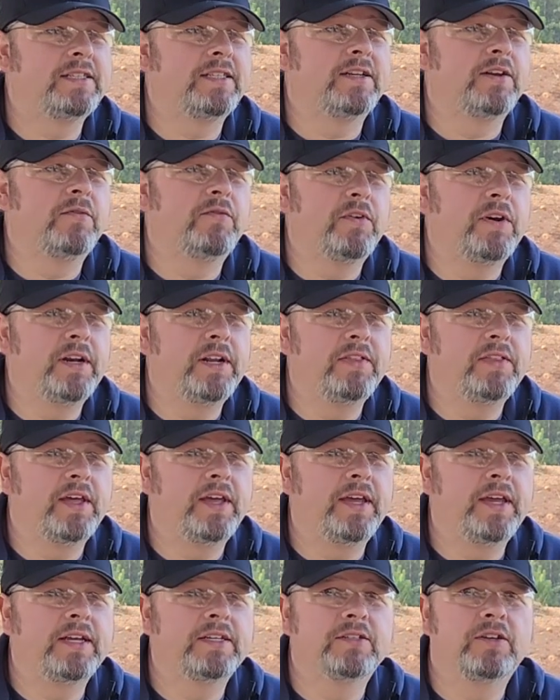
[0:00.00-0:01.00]
and the funny
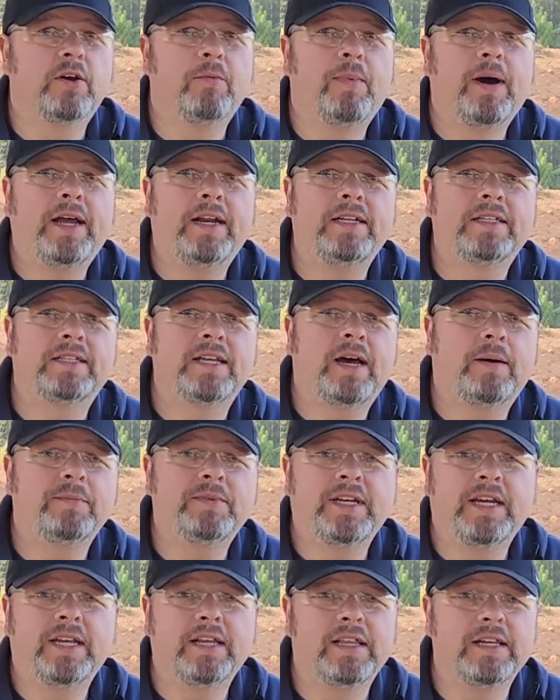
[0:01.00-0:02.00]
thing is nobody's top
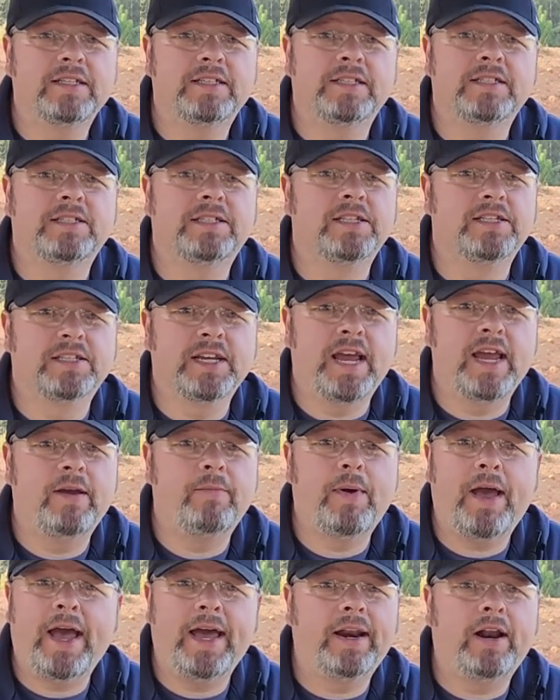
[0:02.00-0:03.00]
10 list is the same
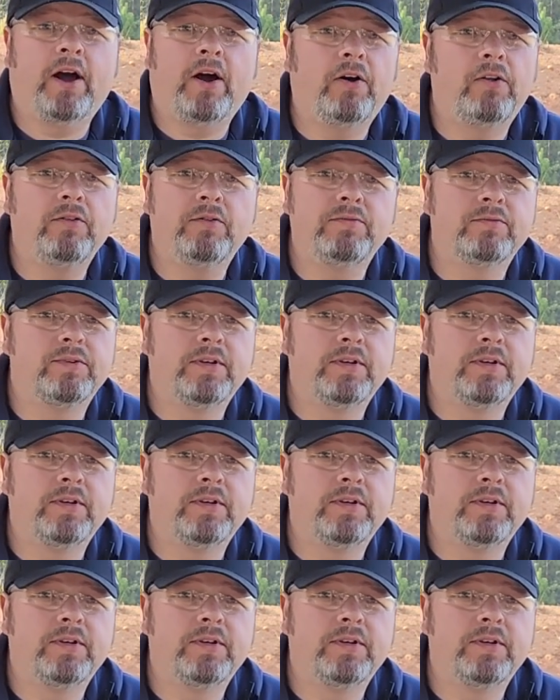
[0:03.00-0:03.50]
at all.